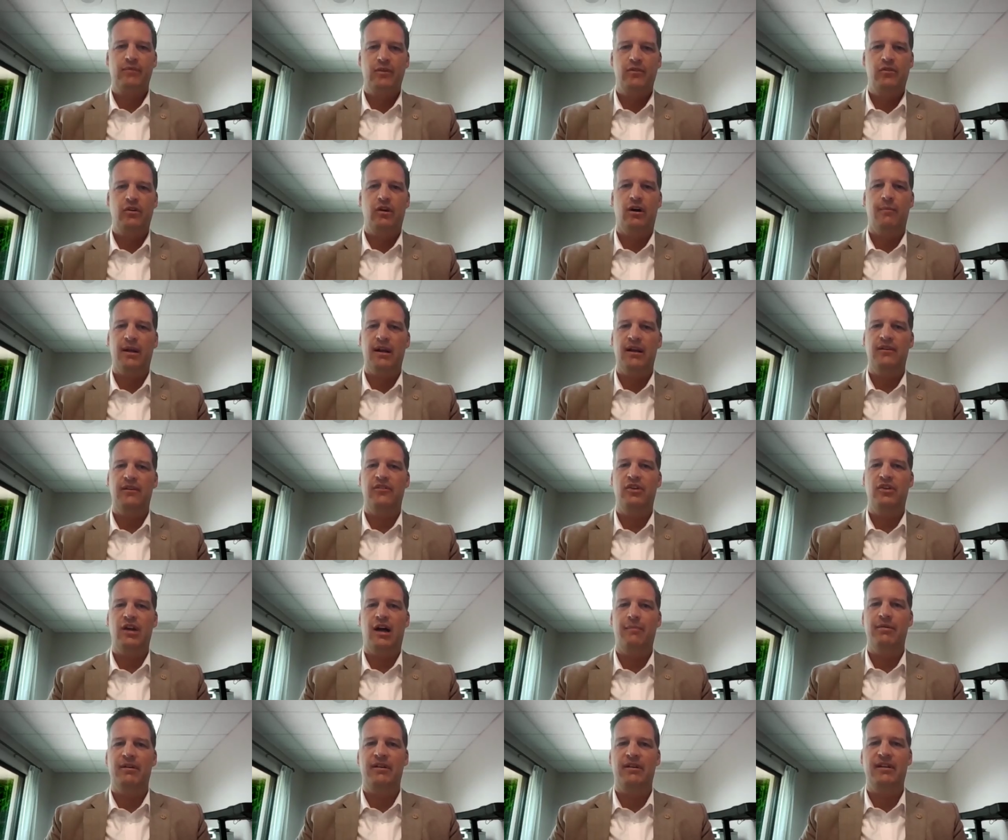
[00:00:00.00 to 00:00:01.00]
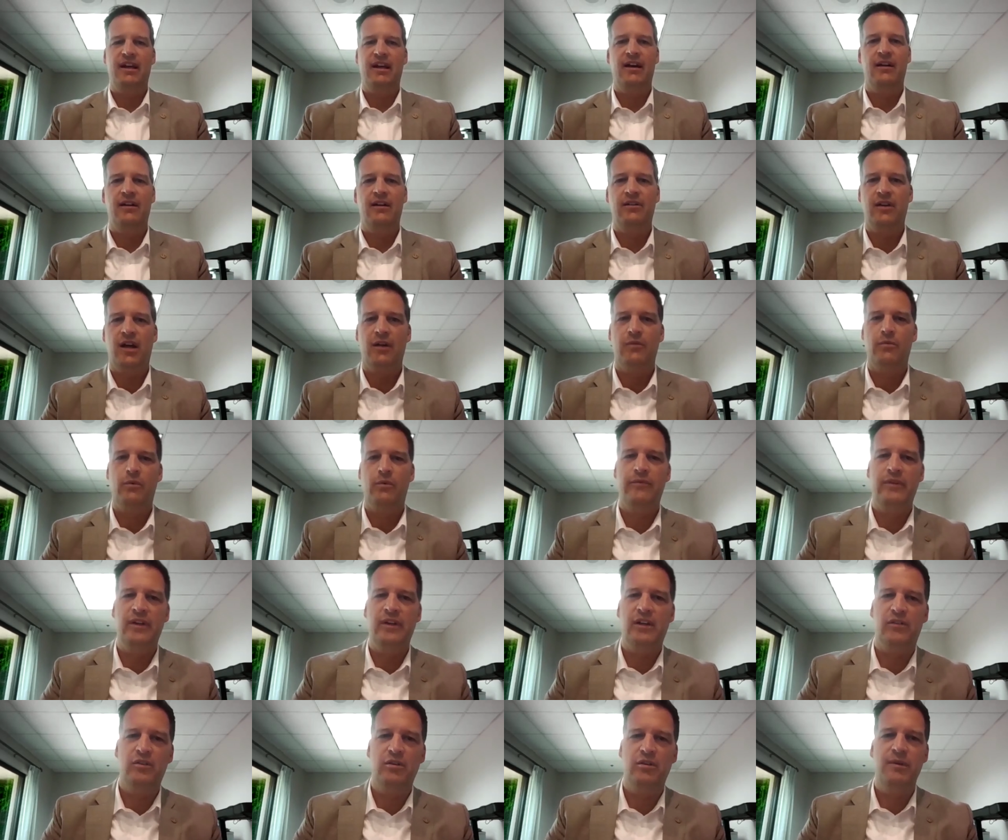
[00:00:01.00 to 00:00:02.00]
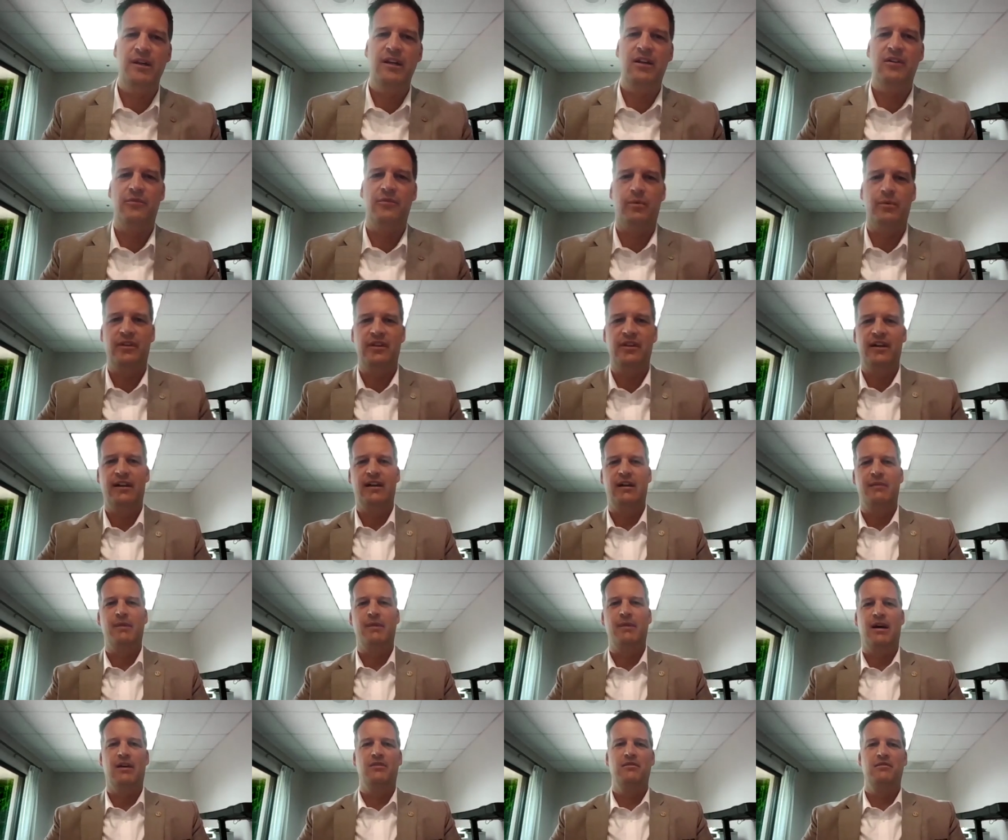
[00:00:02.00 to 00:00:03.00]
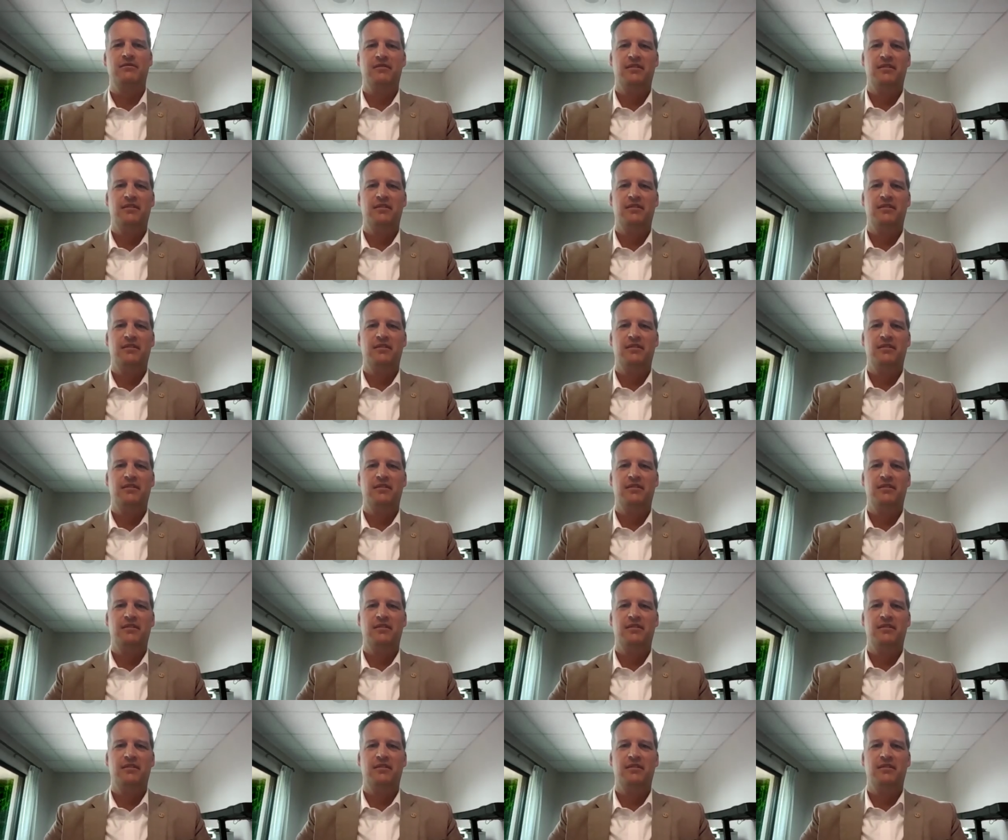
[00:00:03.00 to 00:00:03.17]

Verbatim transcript: So I'm going to stop it there and not reveal too many of what we're thinking about.